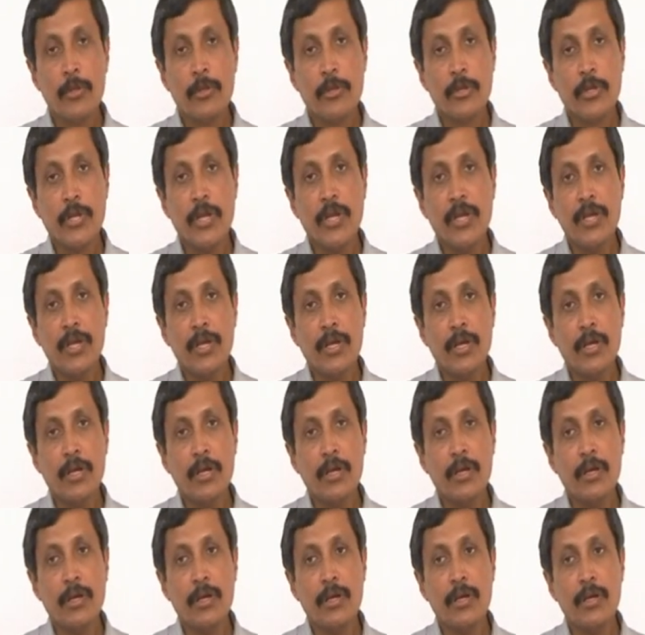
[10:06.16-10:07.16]
Okay.
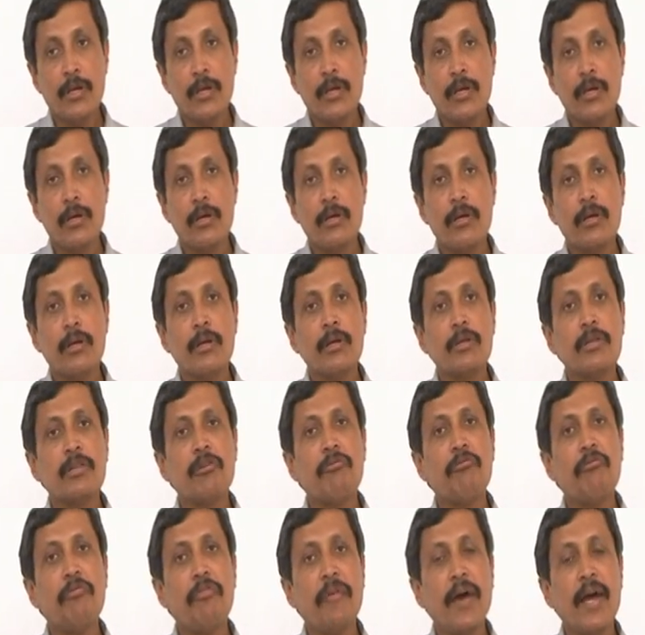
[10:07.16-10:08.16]
The
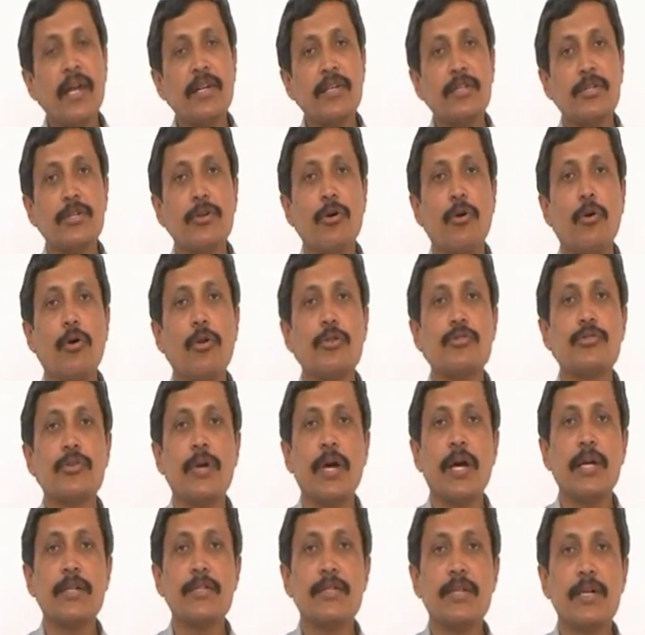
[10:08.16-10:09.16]
VAT also
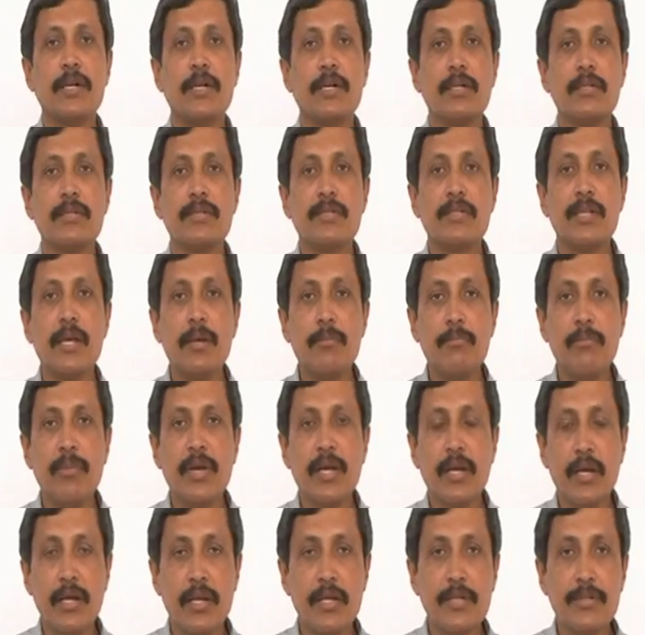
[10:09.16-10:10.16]
has the same
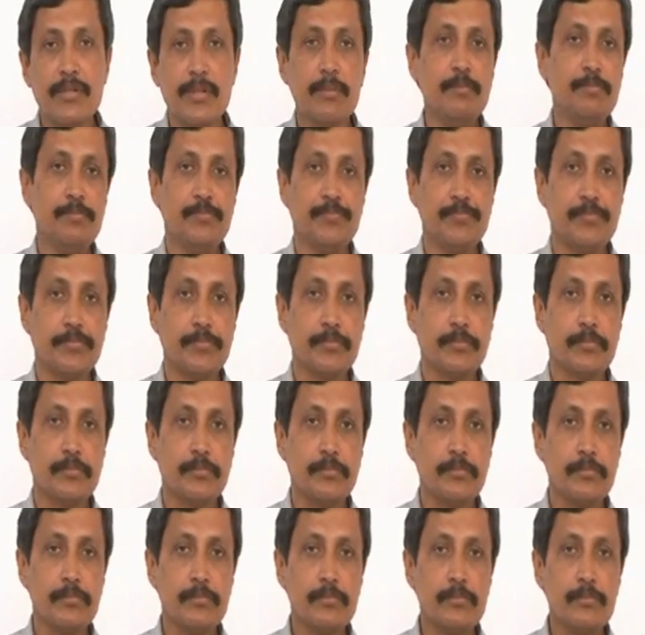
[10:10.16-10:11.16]
mechanism
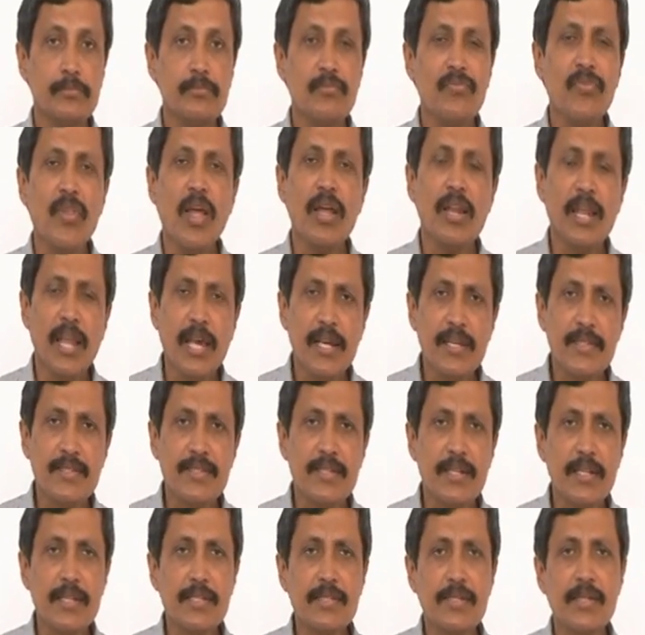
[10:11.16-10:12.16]
like
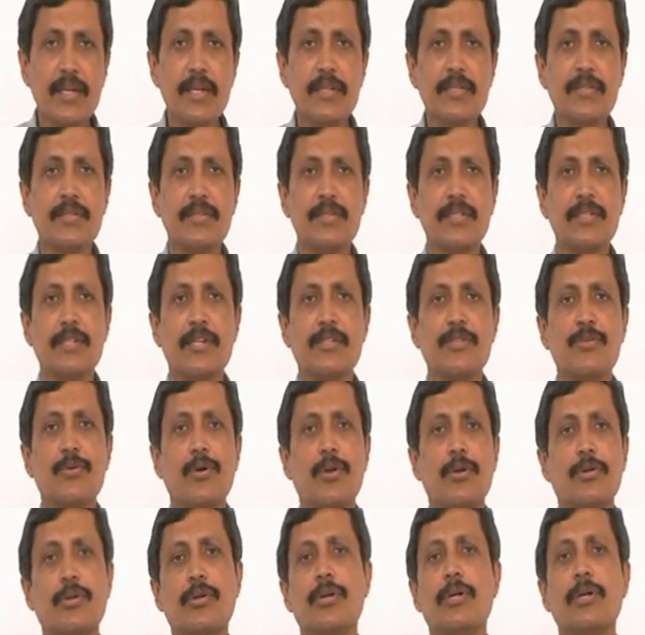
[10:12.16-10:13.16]
sales tax. It has
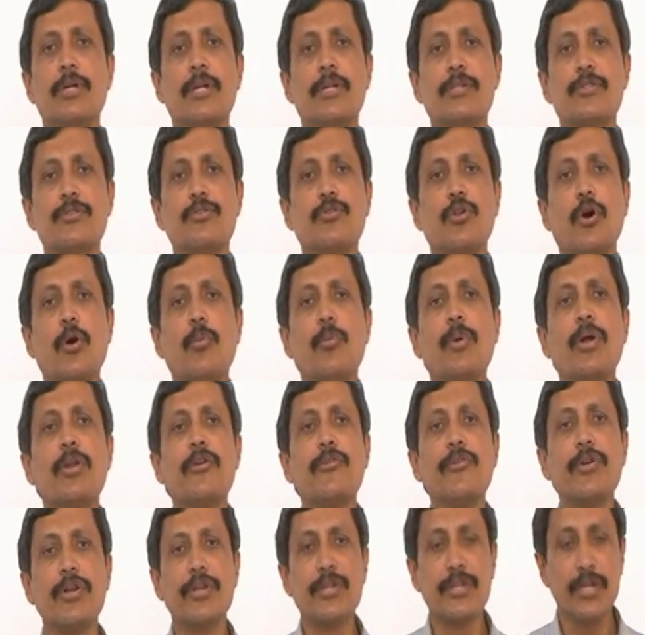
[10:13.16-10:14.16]
got its normal
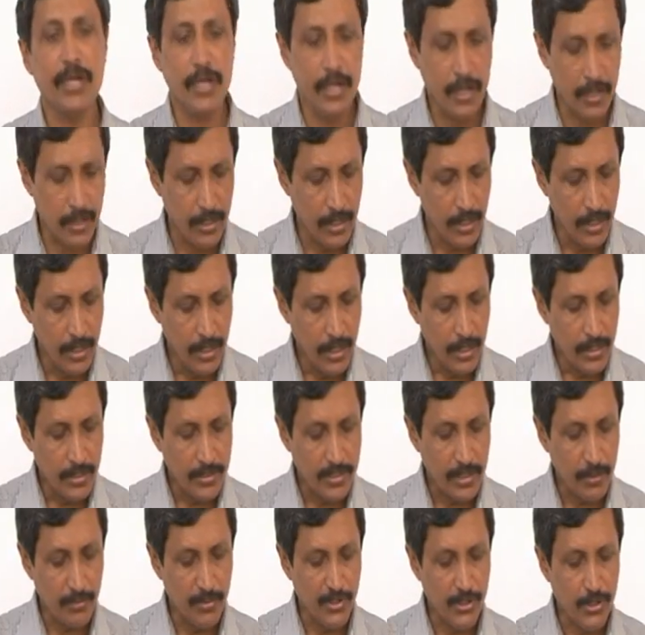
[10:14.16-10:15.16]
return,
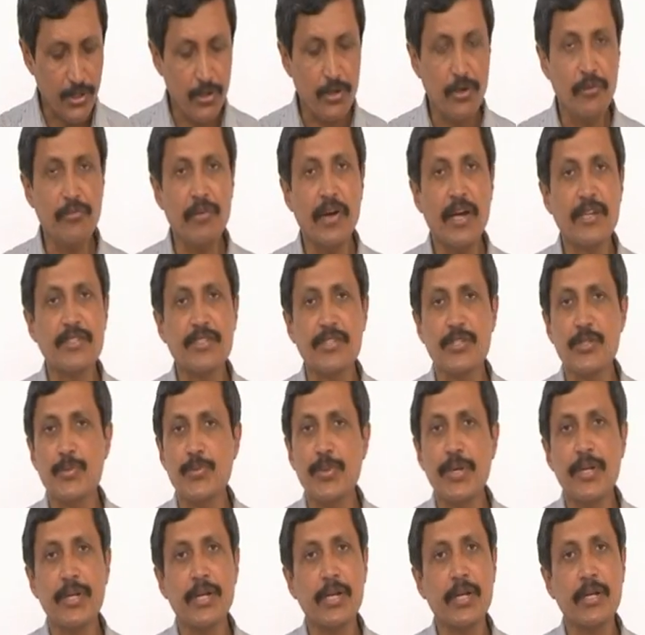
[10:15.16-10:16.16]
submission of
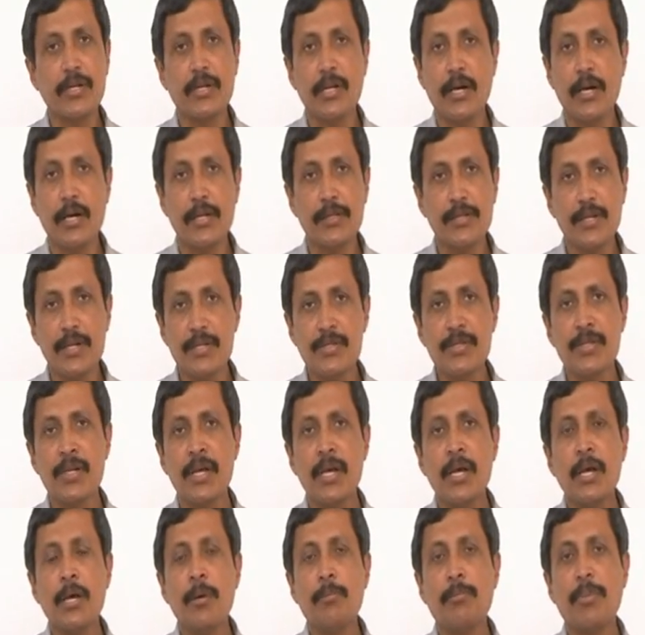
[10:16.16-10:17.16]
assessment and others.
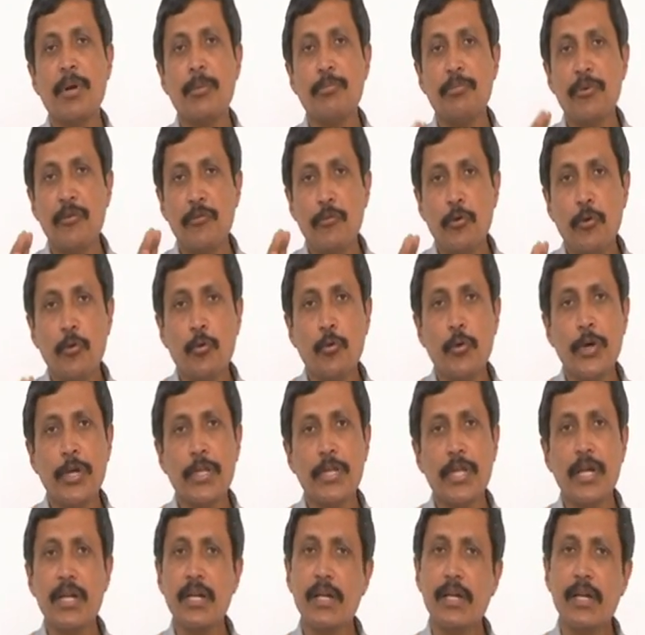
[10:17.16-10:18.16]
But before going
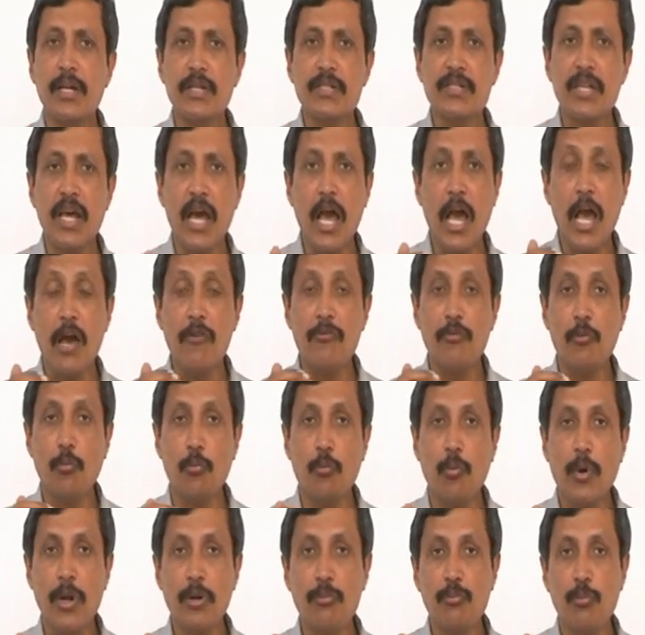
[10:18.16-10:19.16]
that, let us have
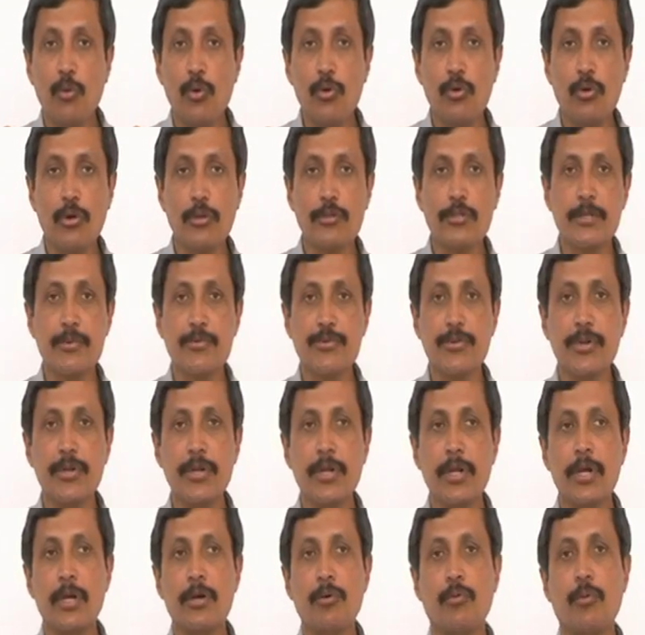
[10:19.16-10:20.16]
one more conception,
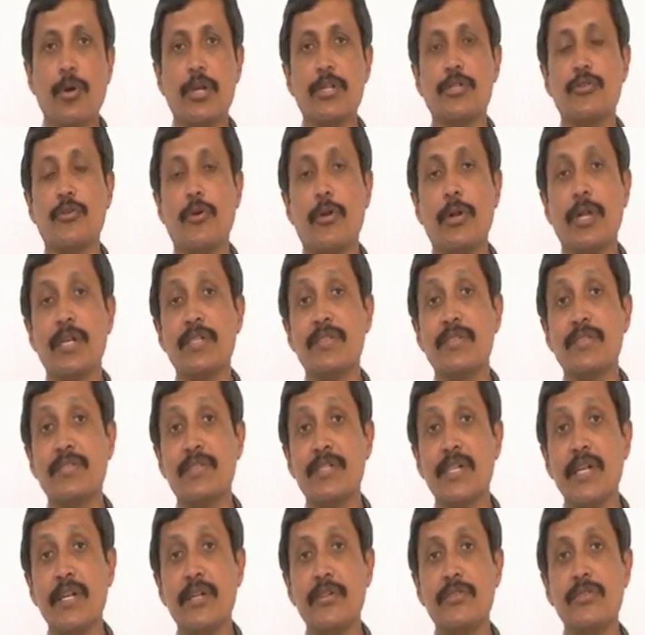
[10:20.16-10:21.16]
what is called as
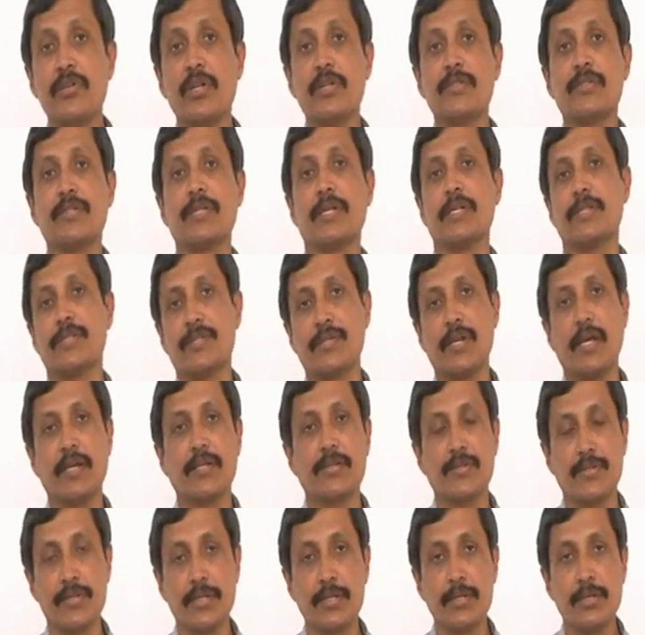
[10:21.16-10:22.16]
central sales
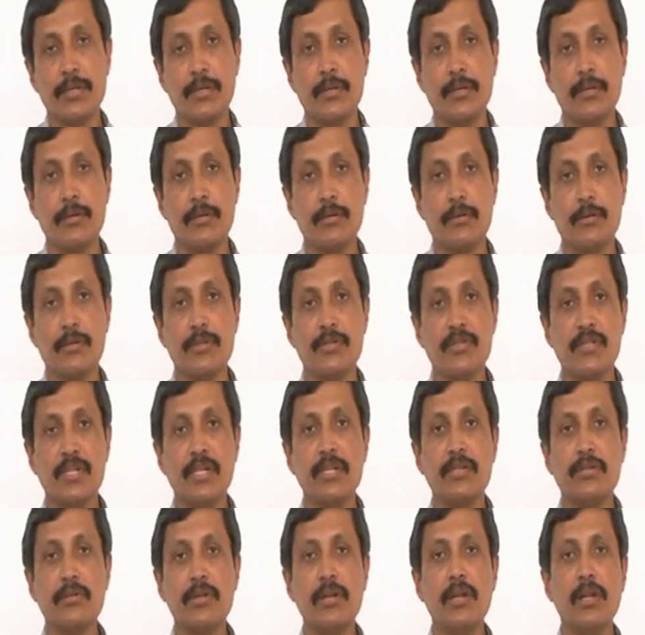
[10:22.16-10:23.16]
tax.
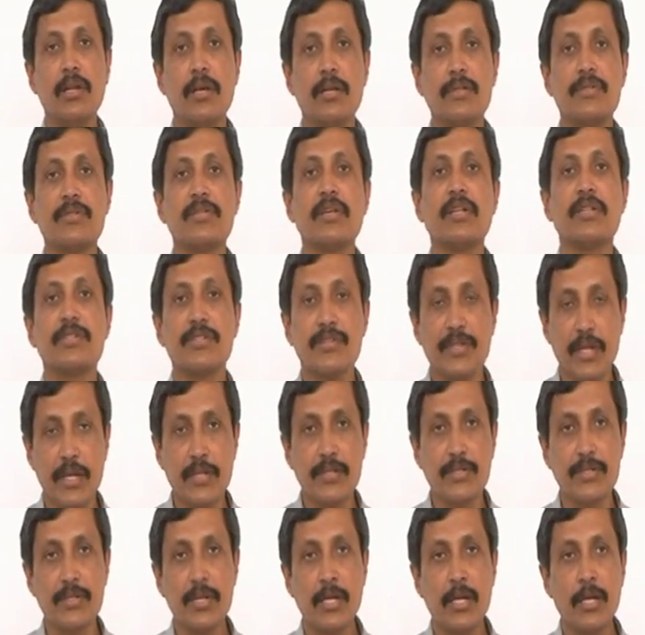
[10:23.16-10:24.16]
Central sales
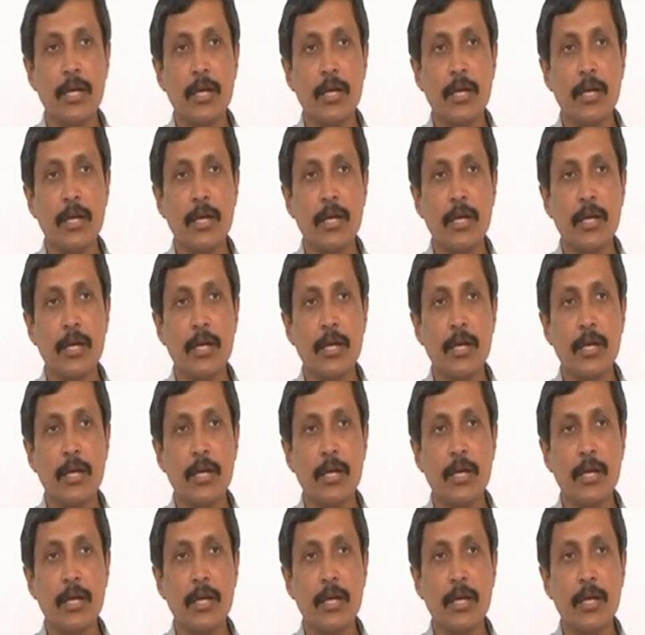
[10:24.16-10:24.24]
tax.